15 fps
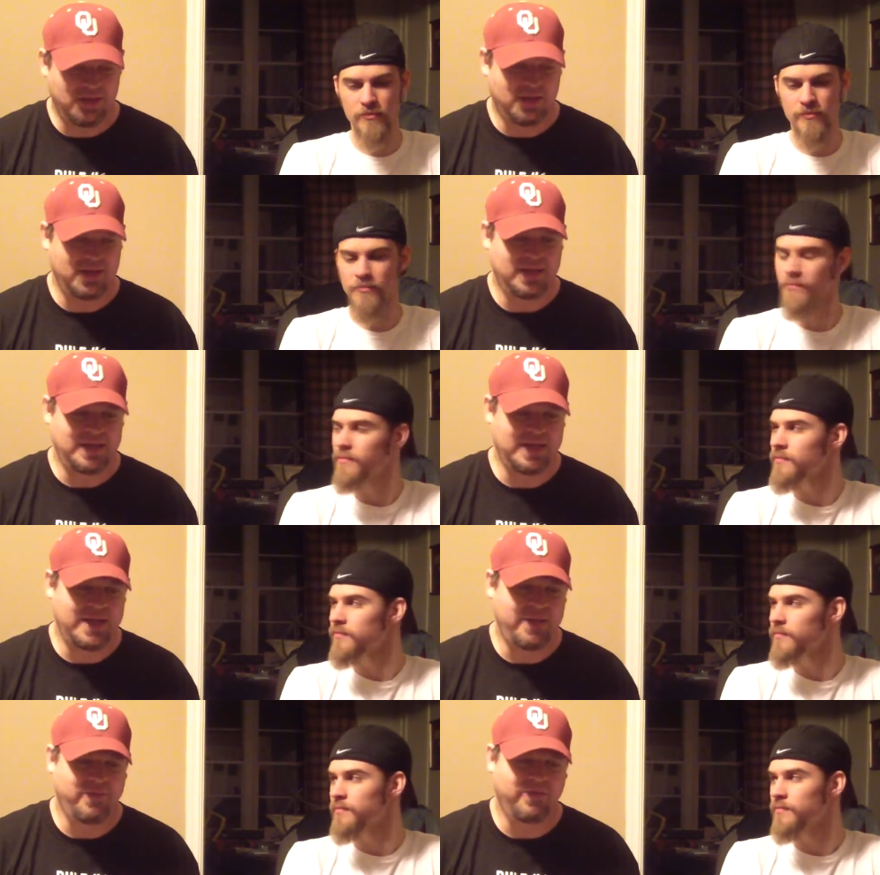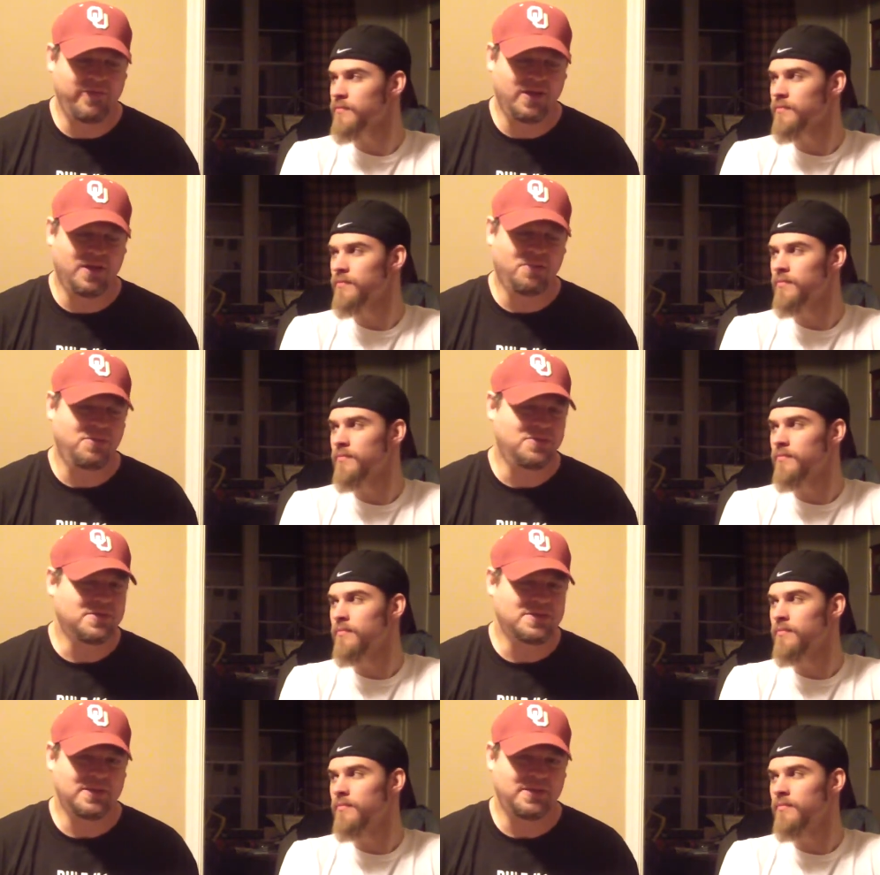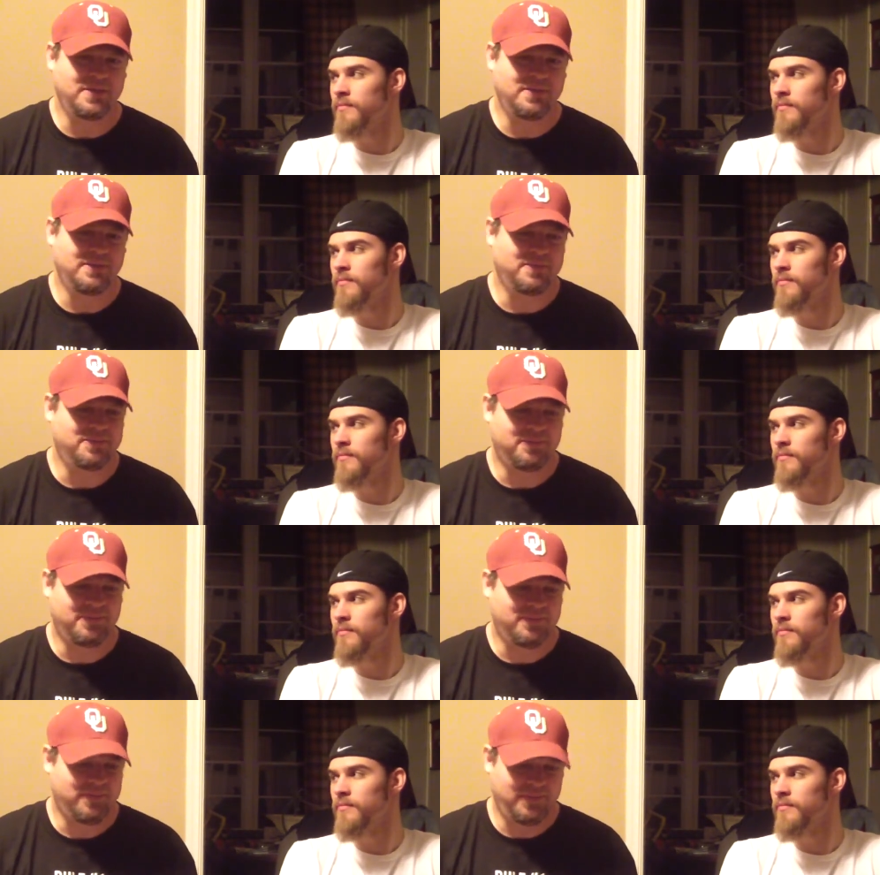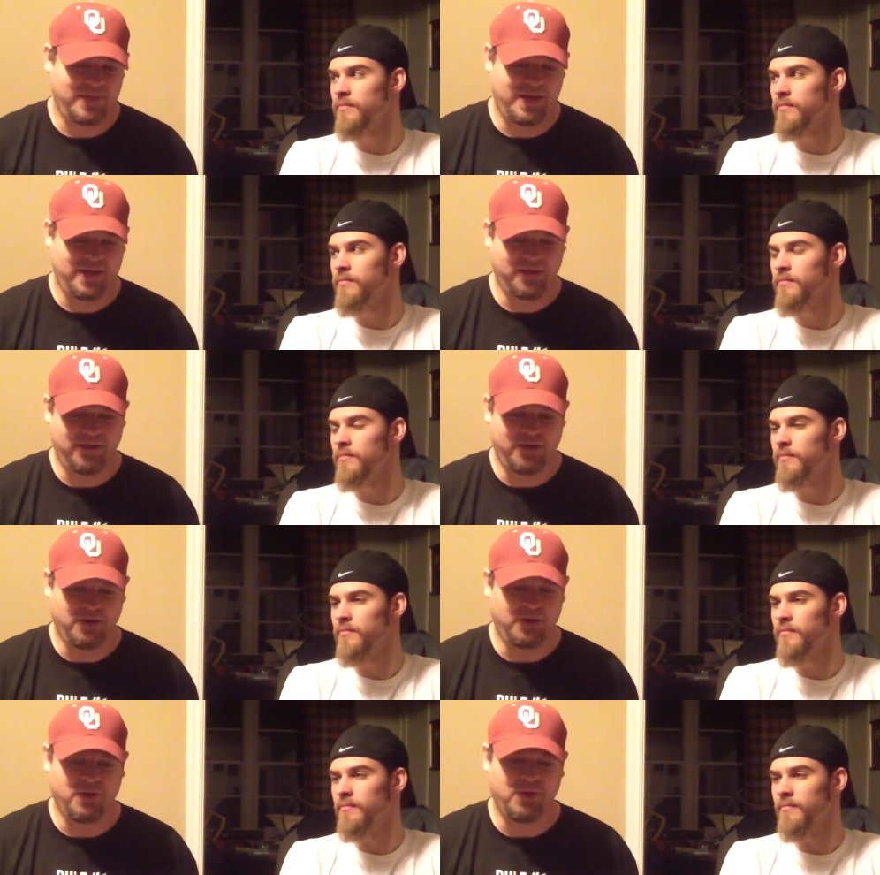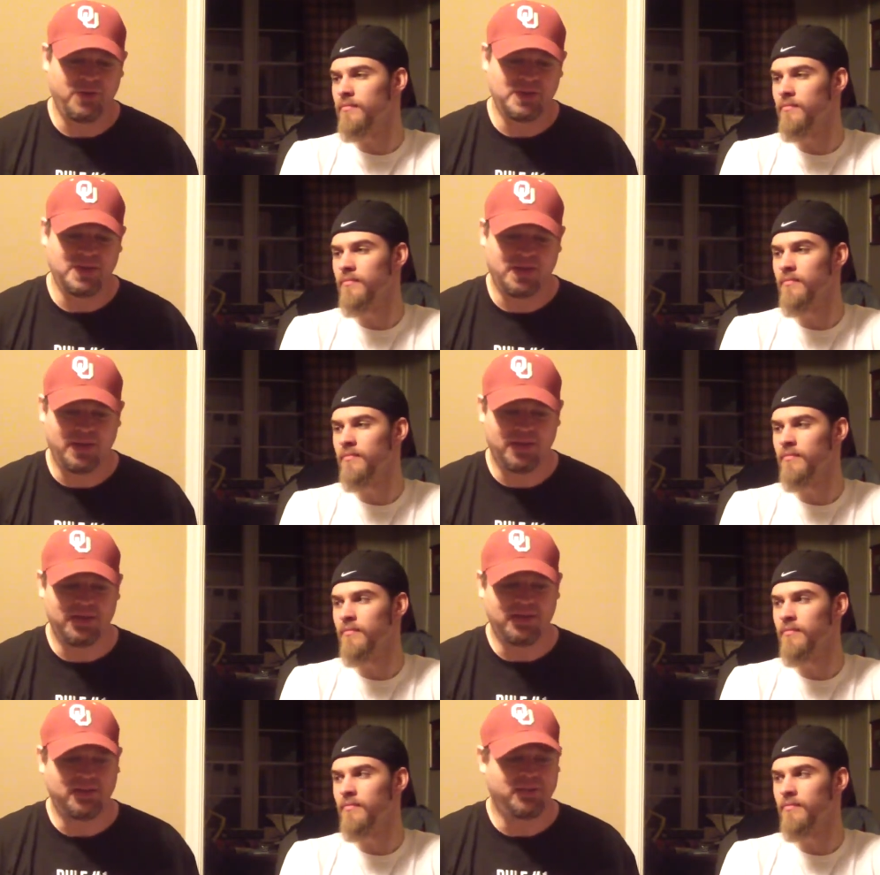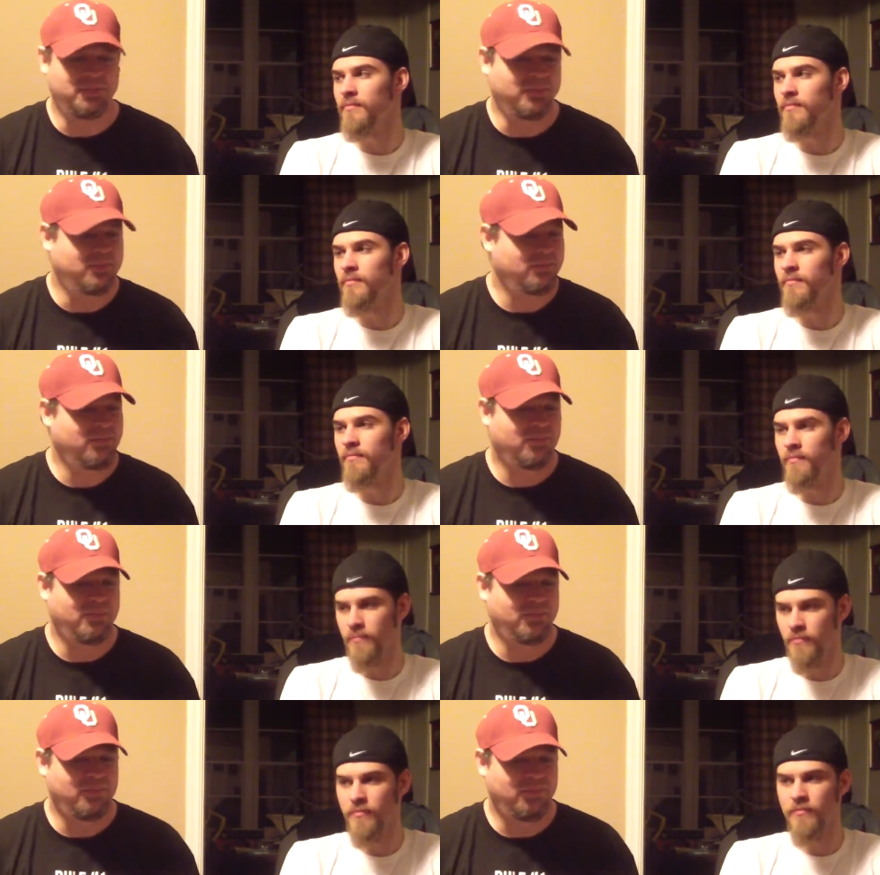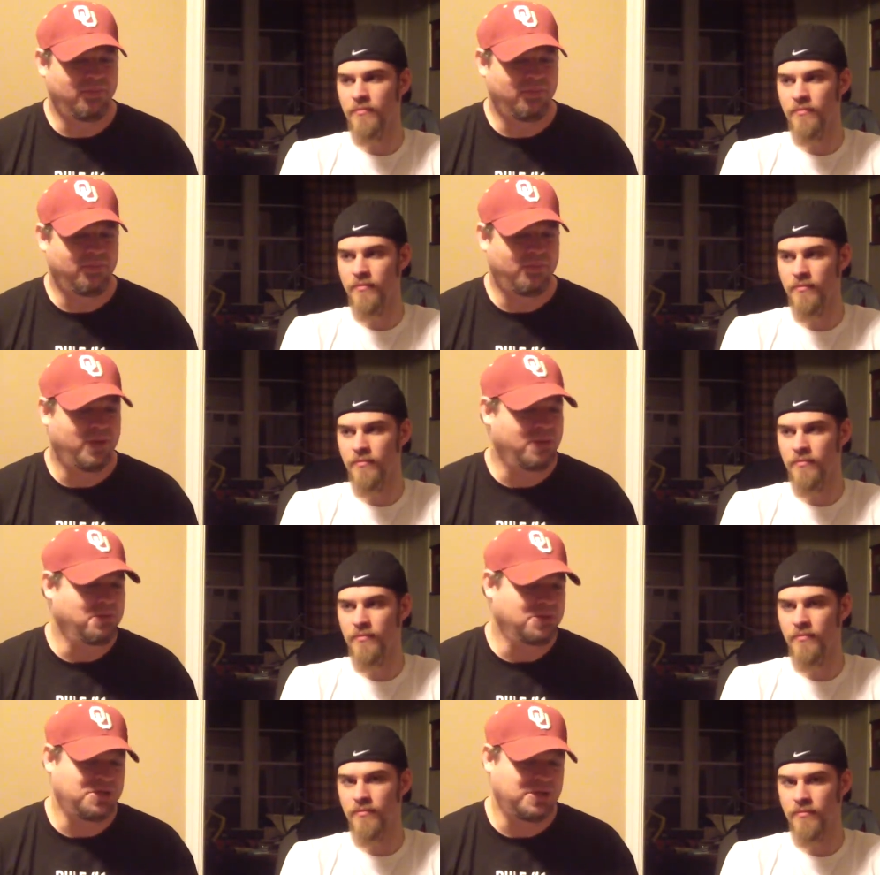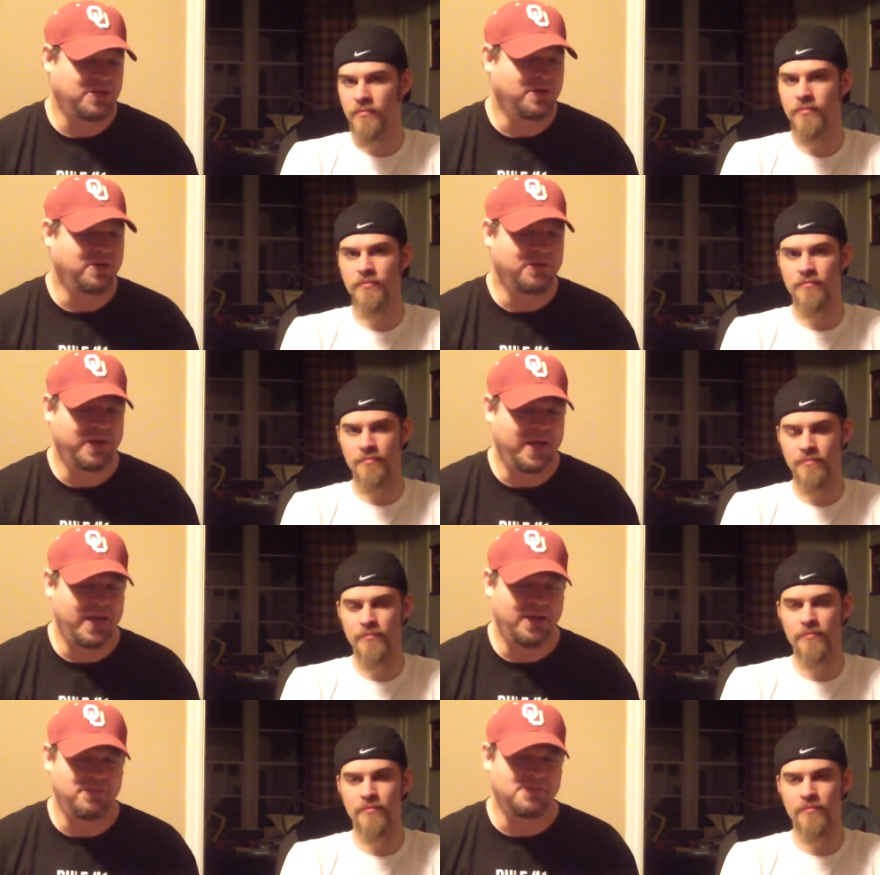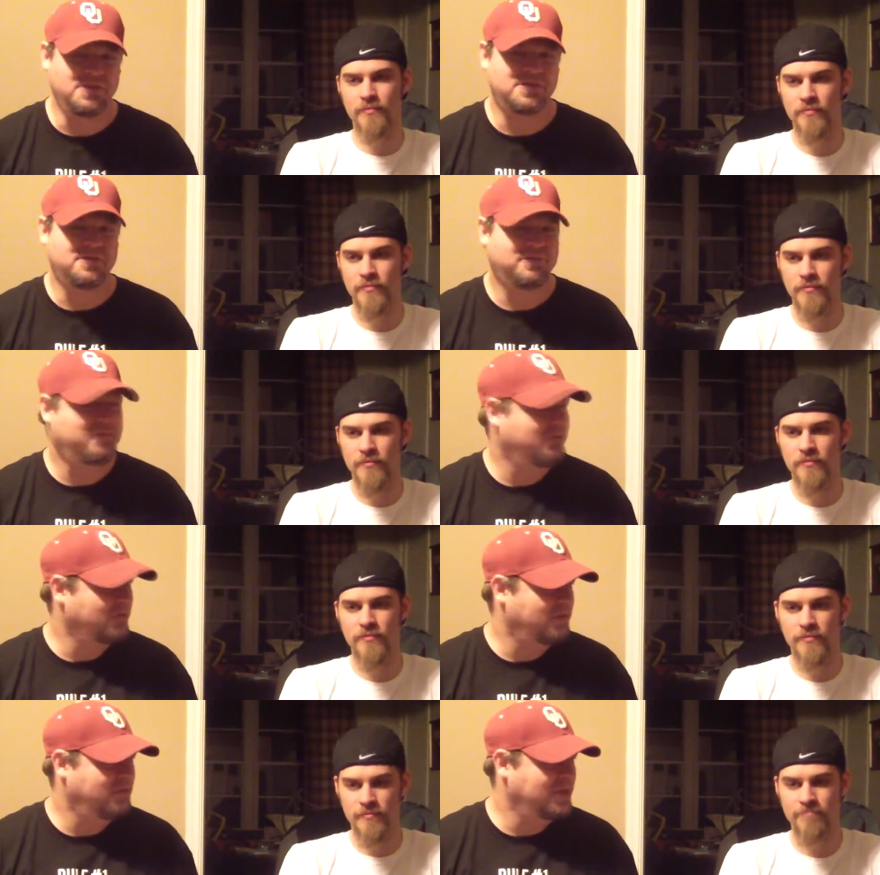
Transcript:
Speaker 1: to the indie game developers and are going to let them publish their own games for the